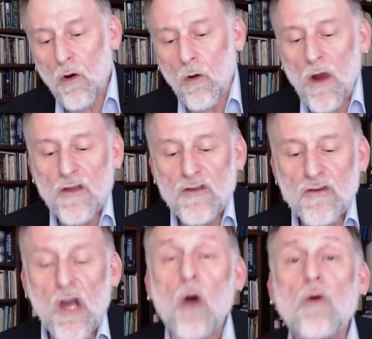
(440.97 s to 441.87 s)
where
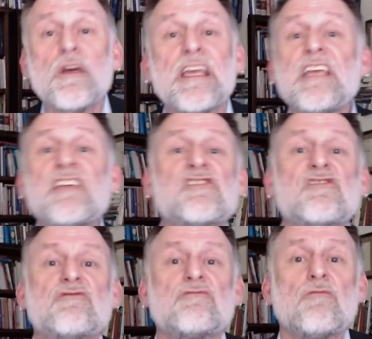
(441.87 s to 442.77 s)
you go,
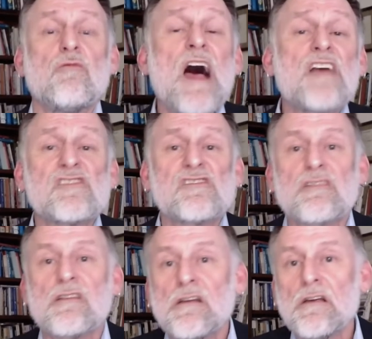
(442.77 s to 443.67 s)
east,
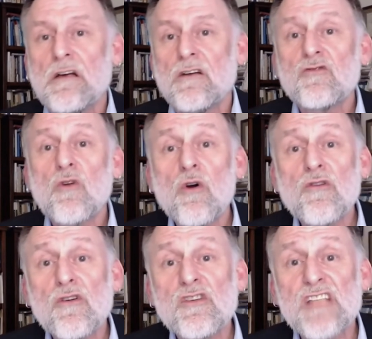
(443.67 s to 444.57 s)
west,
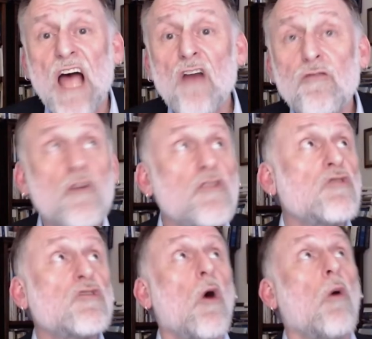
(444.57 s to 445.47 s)
north, or south, whether
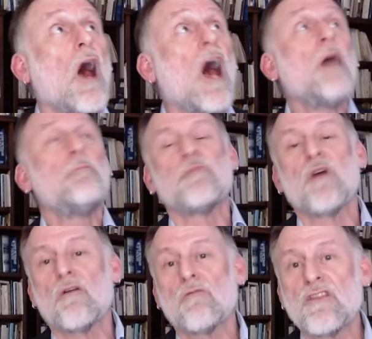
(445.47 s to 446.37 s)
you go up
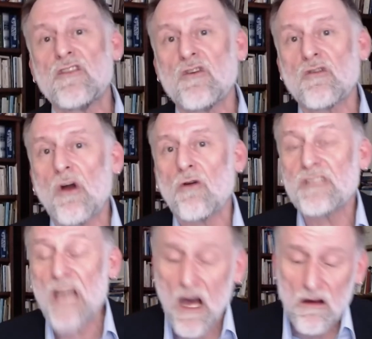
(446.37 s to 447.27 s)
or whether you go
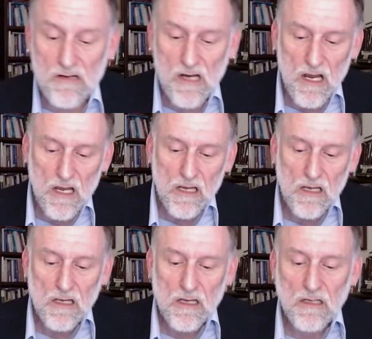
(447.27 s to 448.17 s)
down,
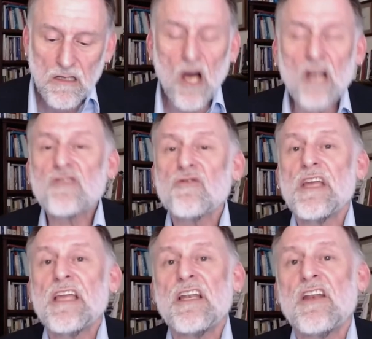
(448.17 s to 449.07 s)
God
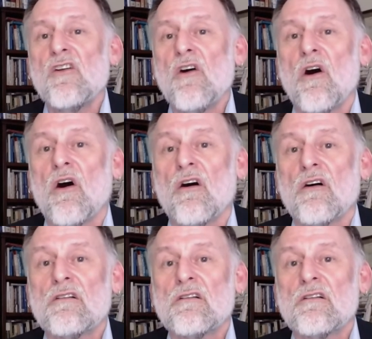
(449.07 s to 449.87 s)
created it all.